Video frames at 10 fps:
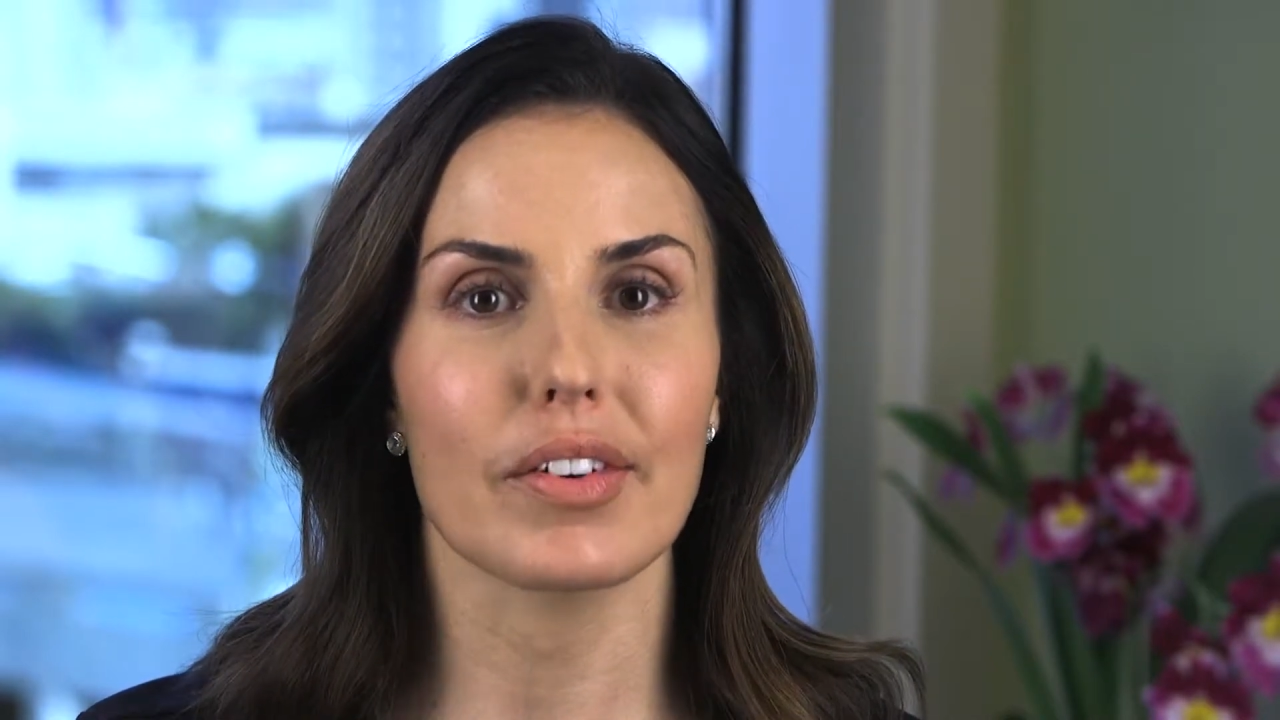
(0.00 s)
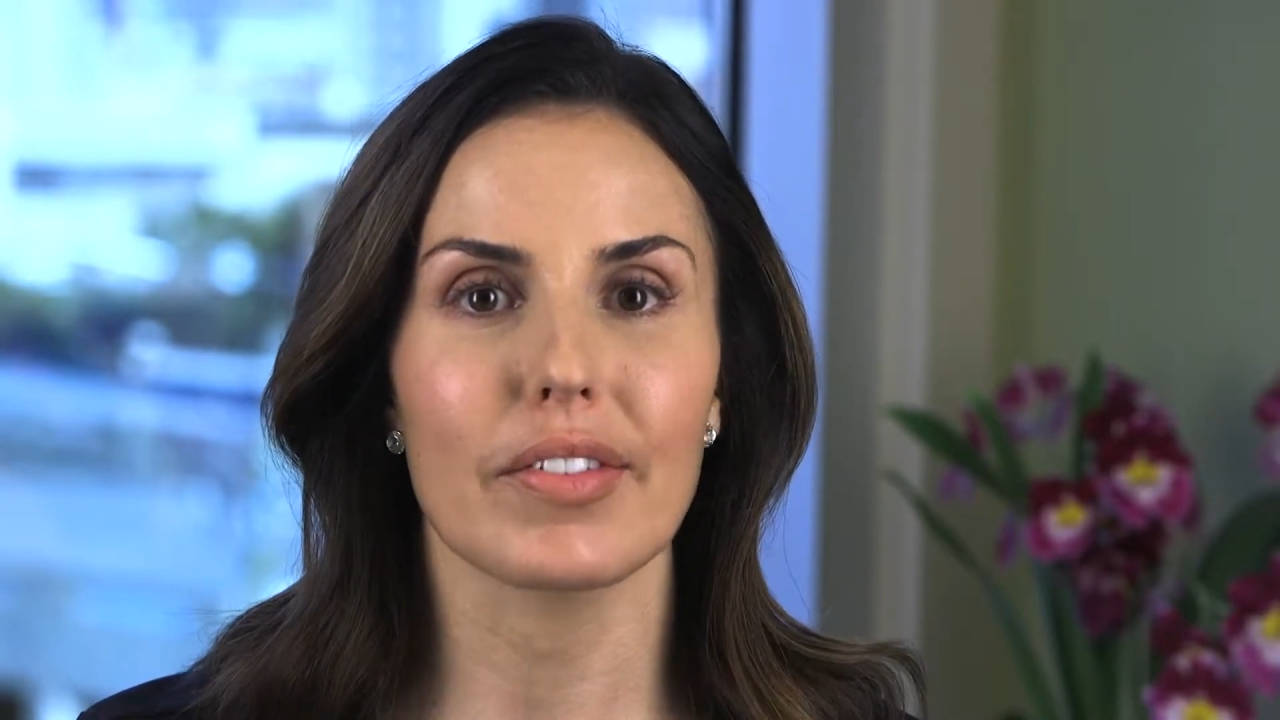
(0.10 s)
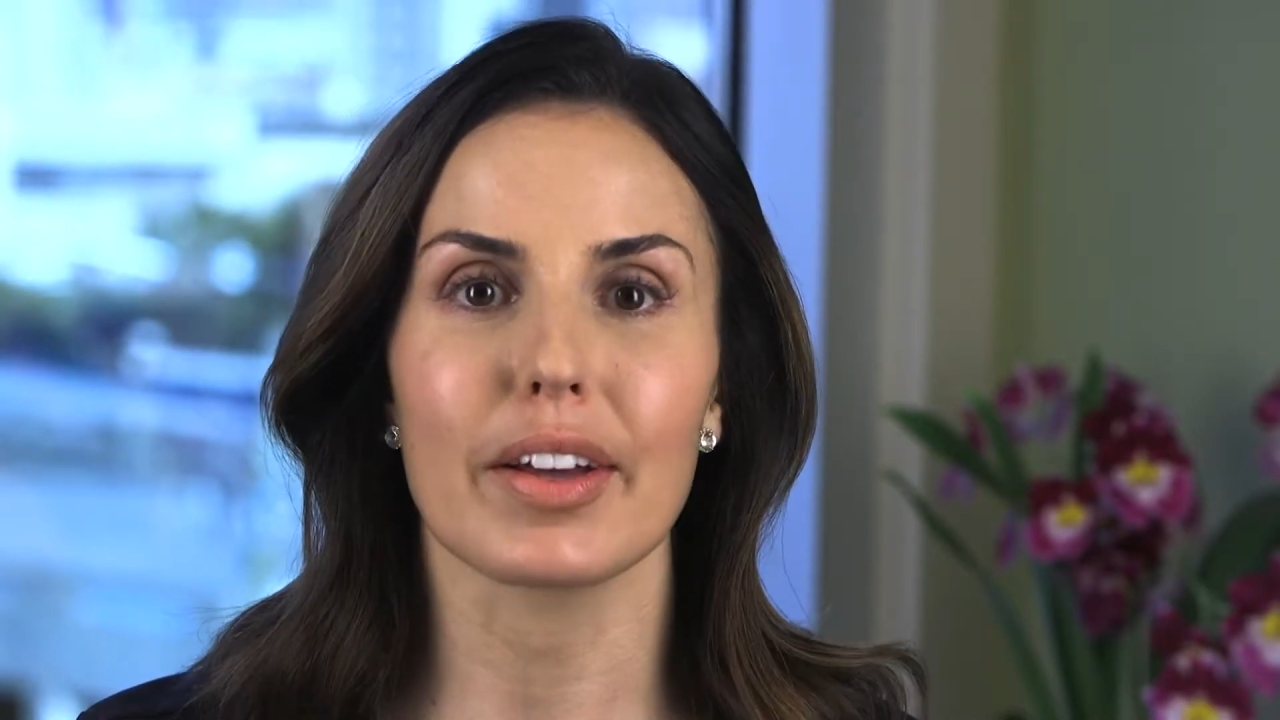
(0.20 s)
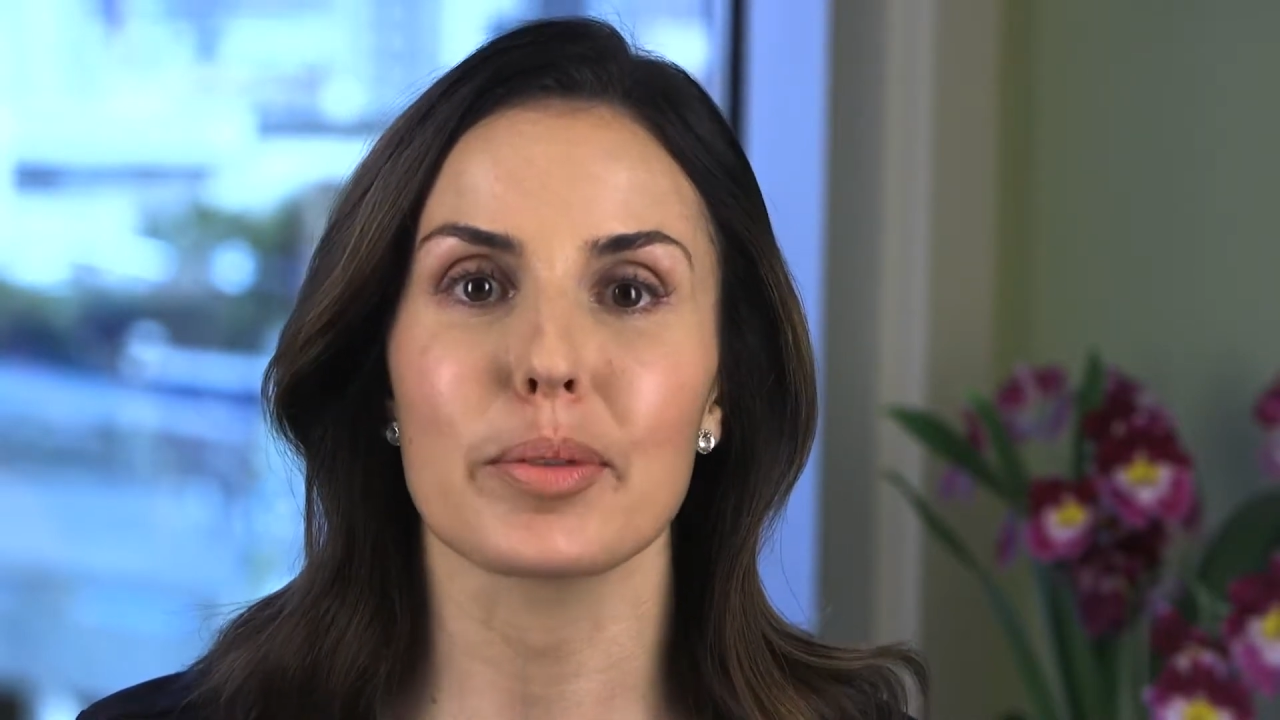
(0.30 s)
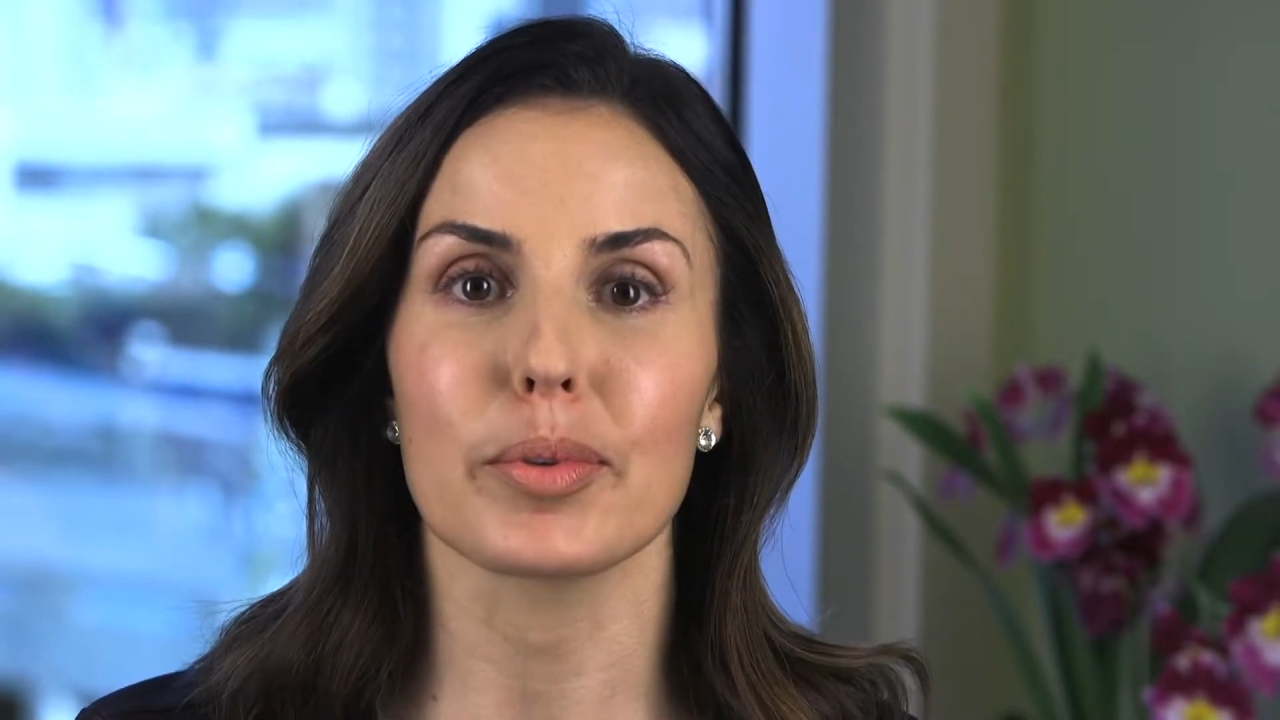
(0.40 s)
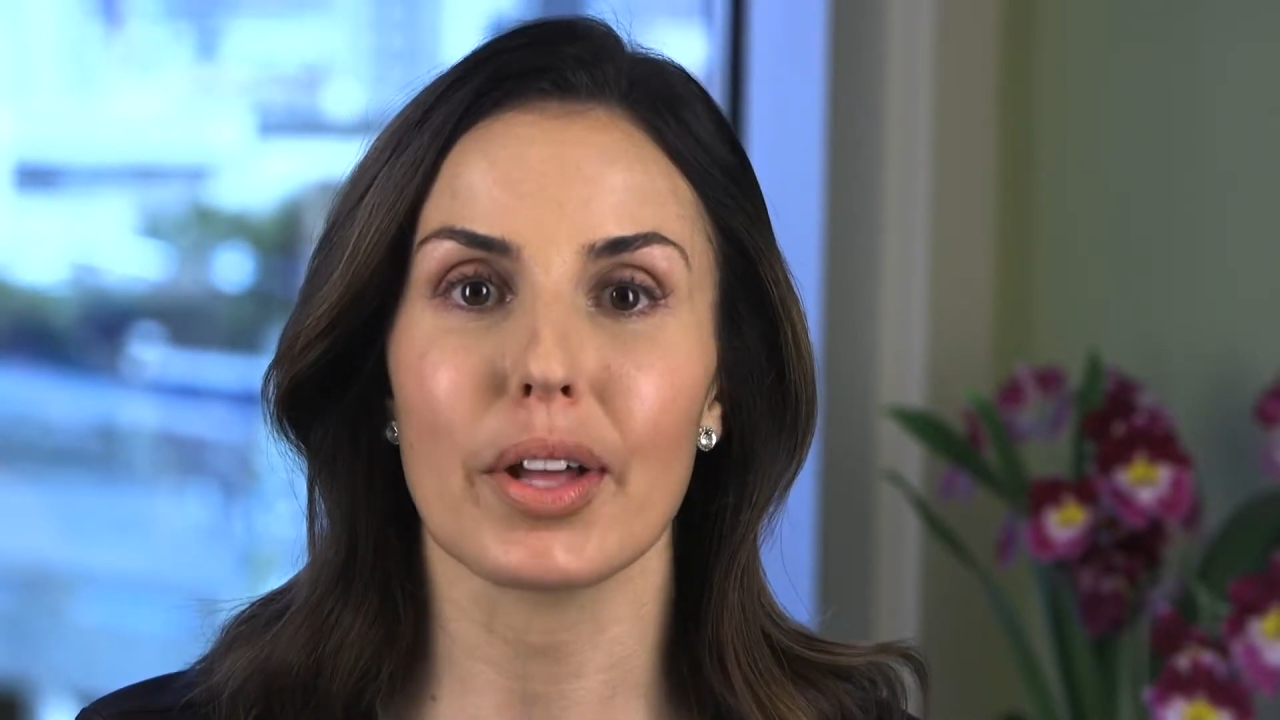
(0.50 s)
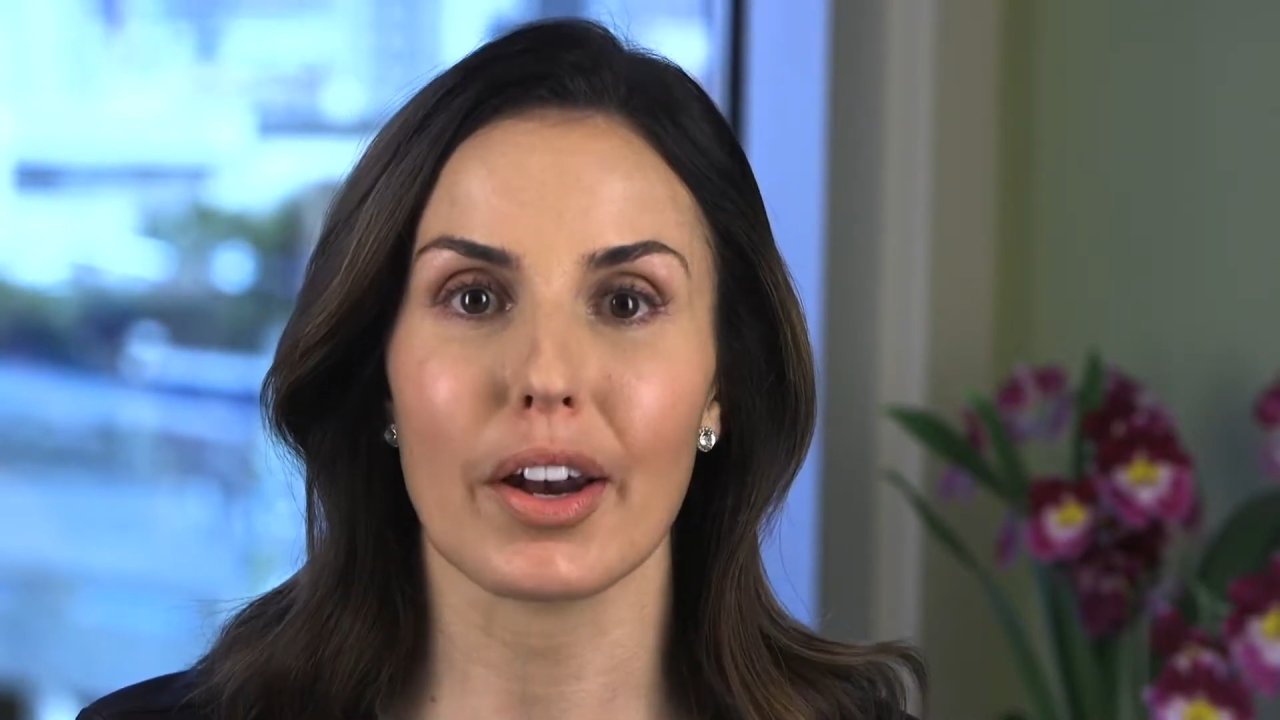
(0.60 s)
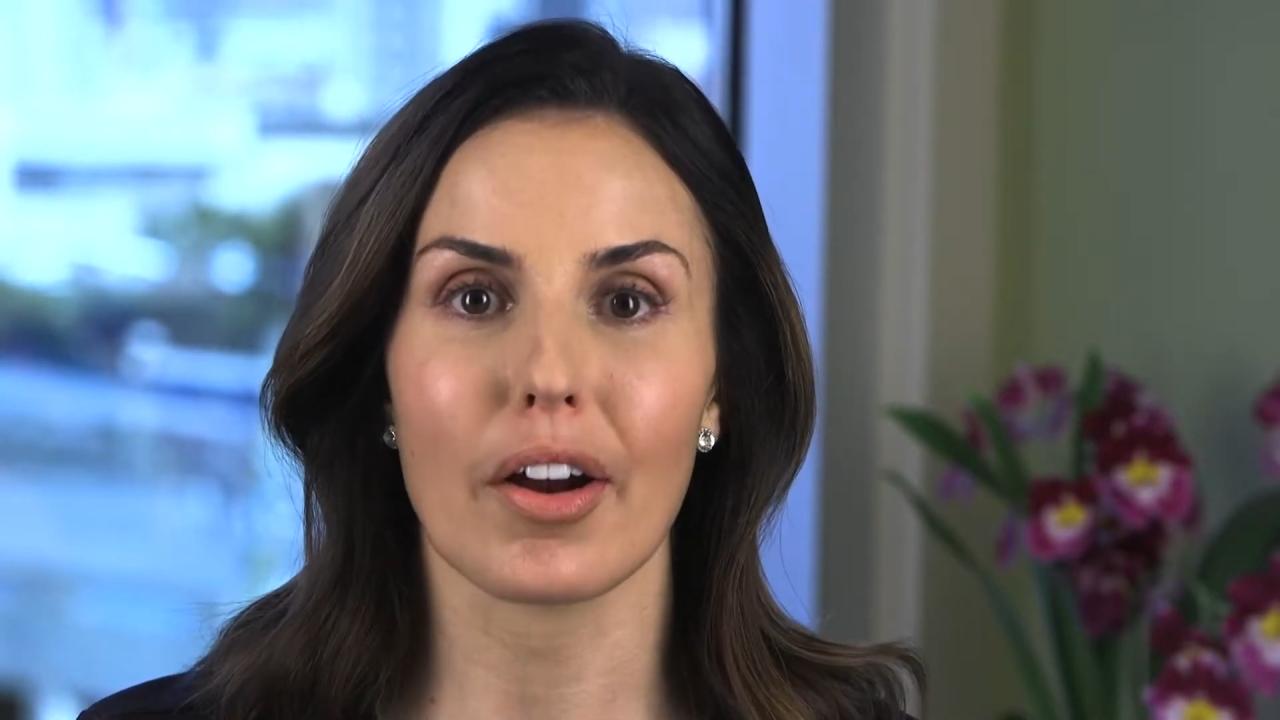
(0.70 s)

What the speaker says: available at